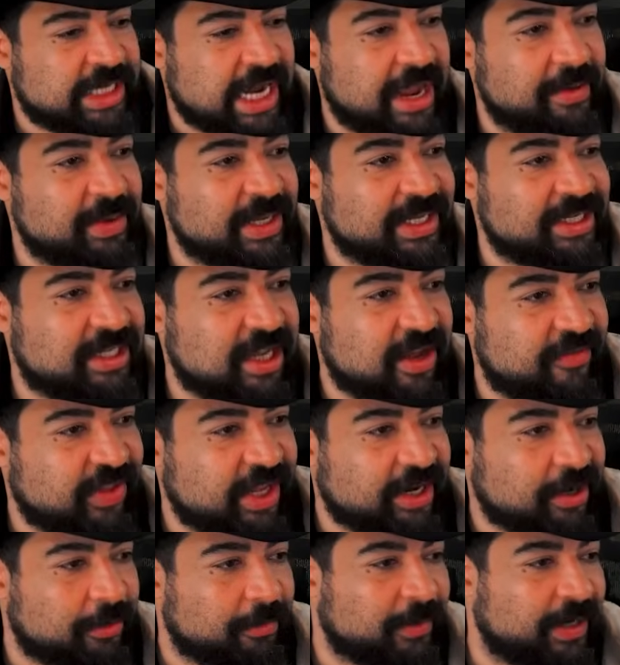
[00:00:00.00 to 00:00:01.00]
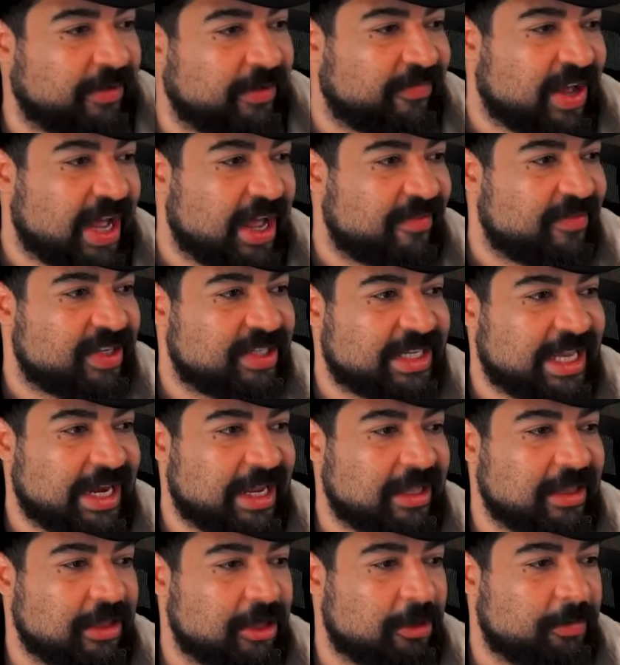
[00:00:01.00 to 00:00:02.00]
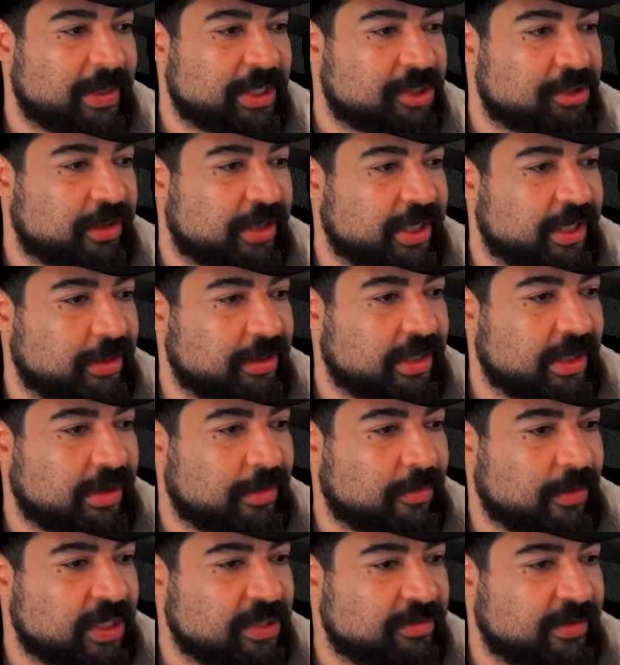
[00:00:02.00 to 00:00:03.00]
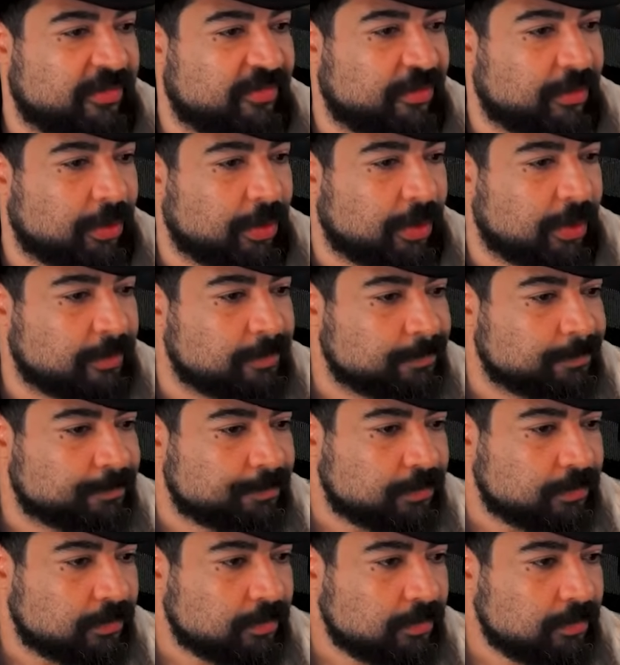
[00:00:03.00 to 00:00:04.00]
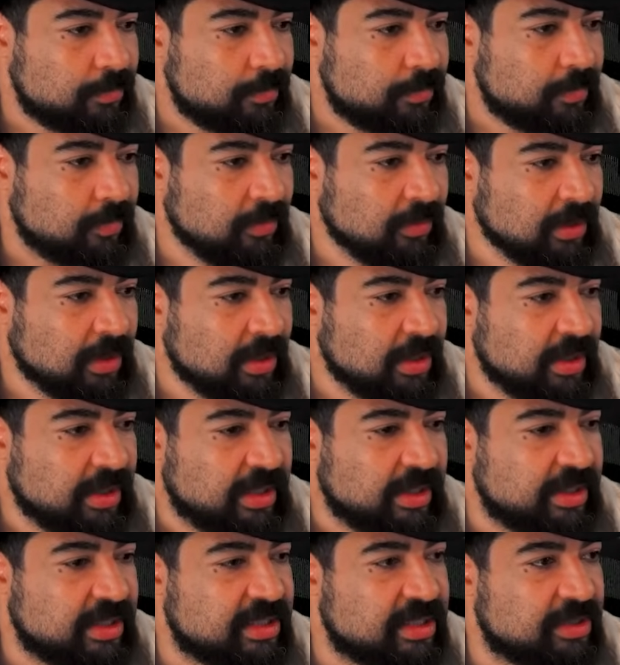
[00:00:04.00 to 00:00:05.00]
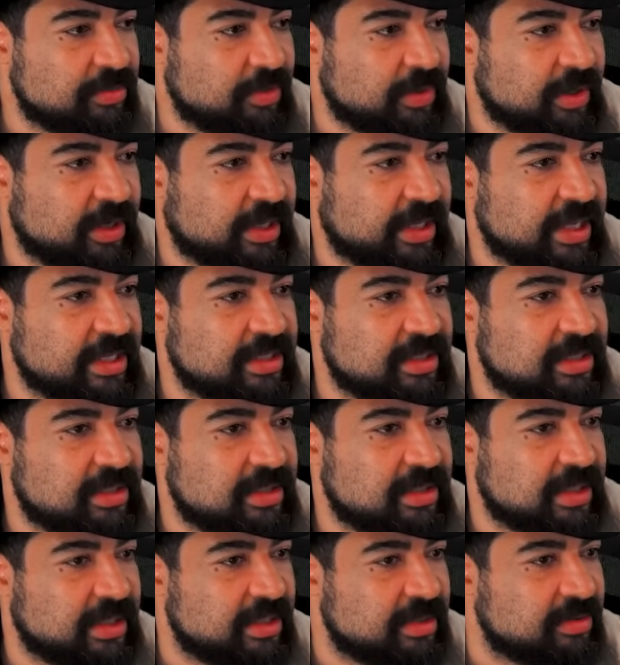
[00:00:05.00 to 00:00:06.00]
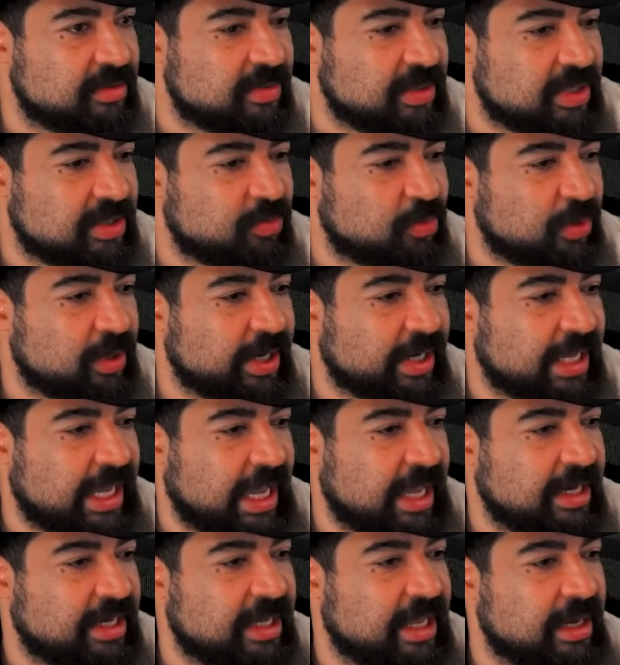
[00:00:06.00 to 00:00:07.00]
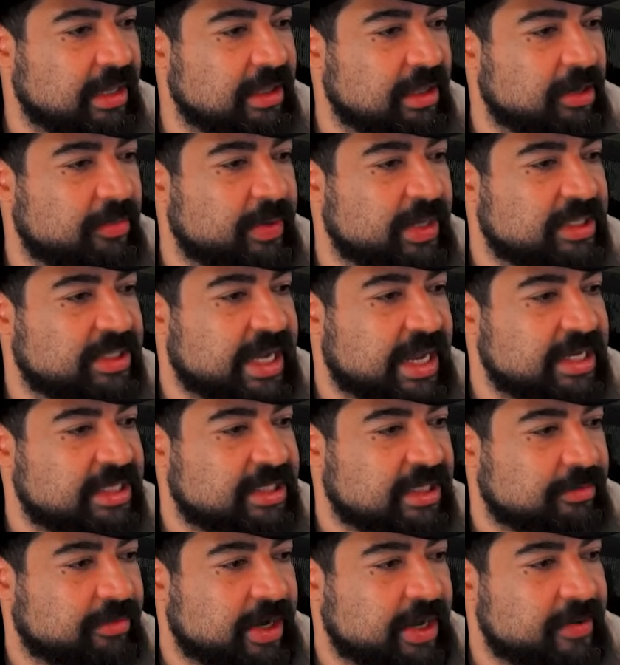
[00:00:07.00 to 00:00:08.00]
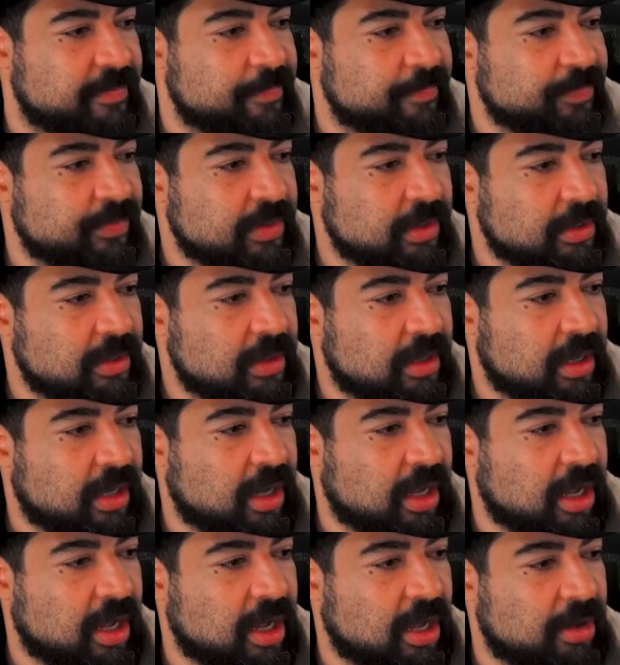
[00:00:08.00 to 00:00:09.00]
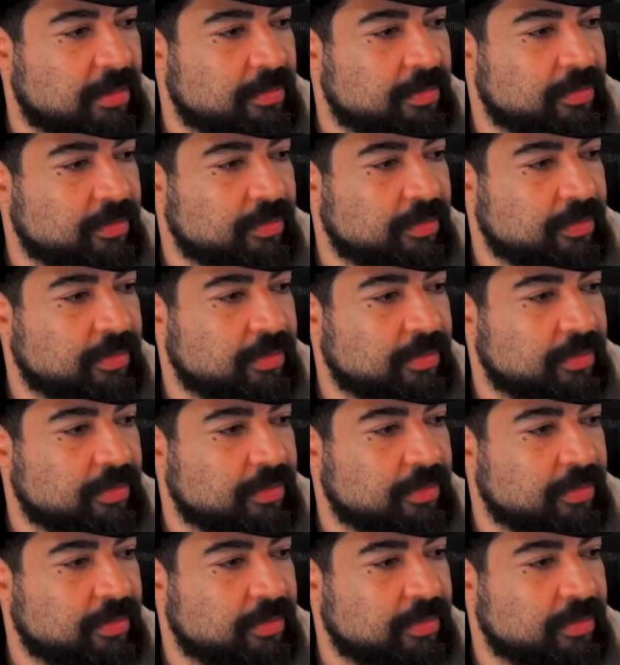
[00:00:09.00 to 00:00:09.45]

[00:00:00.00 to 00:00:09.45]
timing stuff like a revive is getting a little bit trickier than it was before this is where it gets this is where it can get a little bit dicey, right? Um,